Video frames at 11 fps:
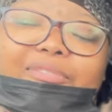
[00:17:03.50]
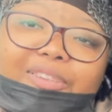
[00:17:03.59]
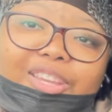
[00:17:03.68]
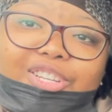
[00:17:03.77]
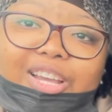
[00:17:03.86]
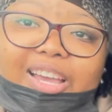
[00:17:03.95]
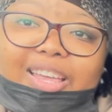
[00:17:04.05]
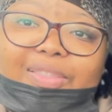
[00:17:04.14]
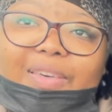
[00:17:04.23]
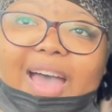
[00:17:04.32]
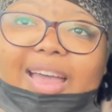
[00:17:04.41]
feature
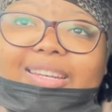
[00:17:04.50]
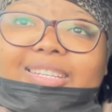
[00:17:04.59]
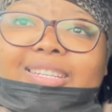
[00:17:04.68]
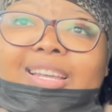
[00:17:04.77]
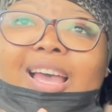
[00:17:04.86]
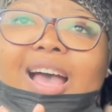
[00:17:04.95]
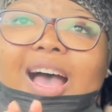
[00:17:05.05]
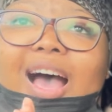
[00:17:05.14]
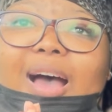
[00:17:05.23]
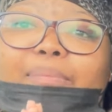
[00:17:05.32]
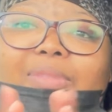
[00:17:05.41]
that
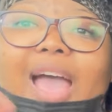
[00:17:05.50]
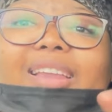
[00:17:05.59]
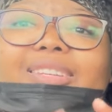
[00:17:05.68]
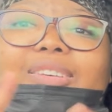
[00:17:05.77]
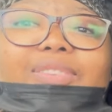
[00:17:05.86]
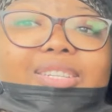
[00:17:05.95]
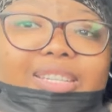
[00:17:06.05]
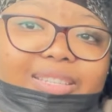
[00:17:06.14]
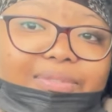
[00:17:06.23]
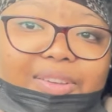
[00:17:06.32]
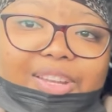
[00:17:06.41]
the
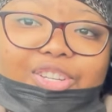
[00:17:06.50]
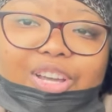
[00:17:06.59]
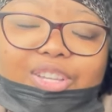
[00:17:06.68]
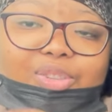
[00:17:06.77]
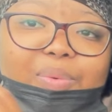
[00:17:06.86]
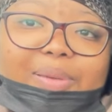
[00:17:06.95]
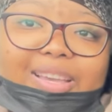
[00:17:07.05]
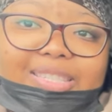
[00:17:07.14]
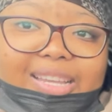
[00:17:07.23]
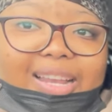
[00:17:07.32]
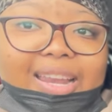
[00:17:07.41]
activities feature. So
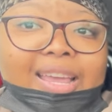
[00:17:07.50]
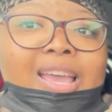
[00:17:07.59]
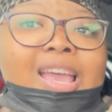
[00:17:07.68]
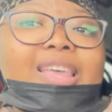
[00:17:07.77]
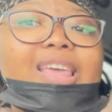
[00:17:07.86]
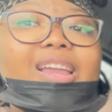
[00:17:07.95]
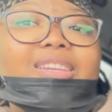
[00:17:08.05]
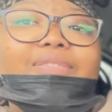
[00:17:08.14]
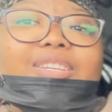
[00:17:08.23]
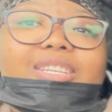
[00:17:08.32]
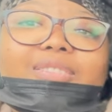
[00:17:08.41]
basically, the
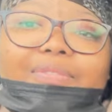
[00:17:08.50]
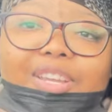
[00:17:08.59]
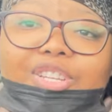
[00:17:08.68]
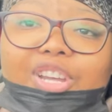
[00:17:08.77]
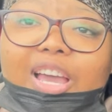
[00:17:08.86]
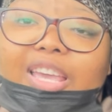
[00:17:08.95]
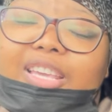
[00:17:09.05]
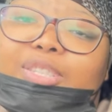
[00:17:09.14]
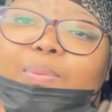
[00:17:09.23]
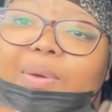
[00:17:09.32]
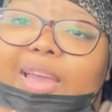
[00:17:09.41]
activities feature
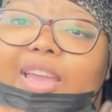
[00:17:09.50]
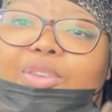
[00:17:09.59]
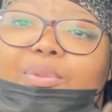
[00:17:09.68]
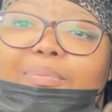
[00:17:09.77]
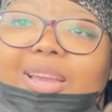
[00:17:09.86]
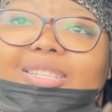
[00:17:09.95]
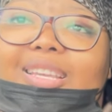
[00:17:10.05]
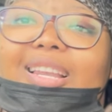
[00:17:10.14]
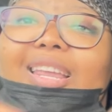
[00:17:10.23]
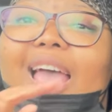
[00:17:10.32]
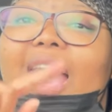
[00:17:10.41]
is where you
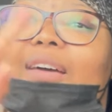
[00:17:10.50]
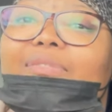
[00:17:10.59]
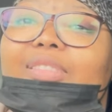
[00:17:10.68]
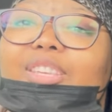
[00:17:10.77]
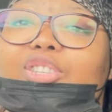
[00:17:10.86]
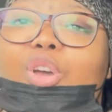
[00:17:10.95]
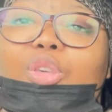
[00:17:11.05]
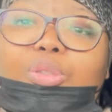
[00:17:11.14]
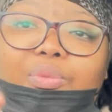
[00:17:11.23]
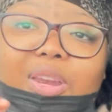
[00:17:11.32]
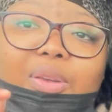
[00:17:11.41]
basically have these
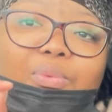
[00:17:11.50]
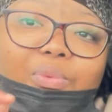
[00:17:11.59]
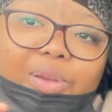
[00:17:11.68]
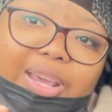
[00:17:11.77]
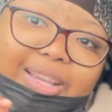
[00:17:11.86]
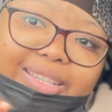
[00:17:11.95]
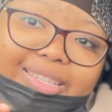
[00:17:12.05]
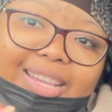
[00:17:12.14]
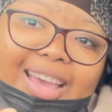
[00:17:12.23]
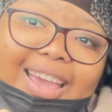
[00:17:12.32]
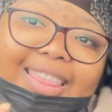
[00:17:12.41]
three rings
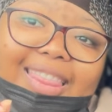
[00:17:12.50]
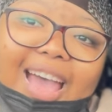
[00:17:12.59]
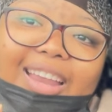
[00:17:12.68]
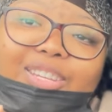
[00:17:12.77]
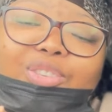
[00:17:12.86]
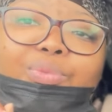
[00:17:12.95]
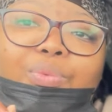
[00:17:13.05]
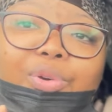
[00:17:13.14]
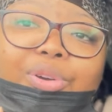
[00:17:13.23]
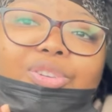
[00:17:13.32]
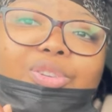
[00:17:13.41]
that you
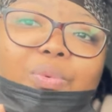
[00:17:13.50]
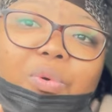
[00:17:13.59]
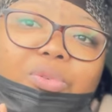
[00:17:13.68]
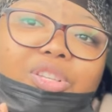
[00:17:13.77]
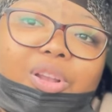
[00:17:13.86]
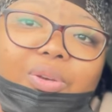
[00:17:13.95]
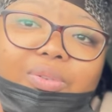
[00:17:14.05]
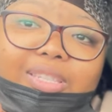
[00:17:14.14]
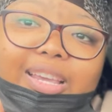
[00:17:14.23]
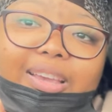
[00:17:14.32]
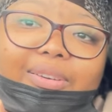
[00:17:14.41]
work towards
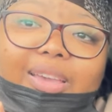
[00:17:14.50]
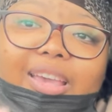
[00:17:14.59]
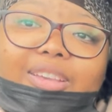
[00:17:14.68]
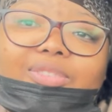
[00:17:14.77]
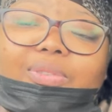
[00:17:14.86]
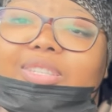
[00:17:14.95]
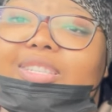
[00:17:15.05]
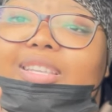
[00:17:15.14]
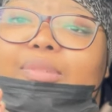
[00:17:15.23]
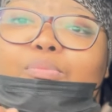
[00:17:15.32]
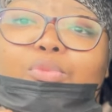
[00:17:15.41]
closing. Okay, so it's
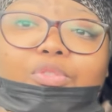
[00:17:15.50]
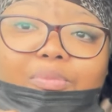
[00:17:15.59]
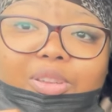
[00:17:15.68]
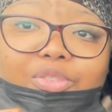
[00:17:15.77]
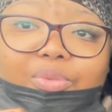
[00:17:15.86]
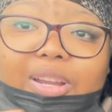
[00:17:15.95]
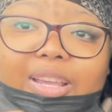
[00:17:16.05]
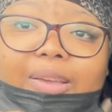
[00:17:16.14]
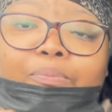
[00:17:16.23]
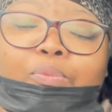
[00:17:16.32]
the movement ring,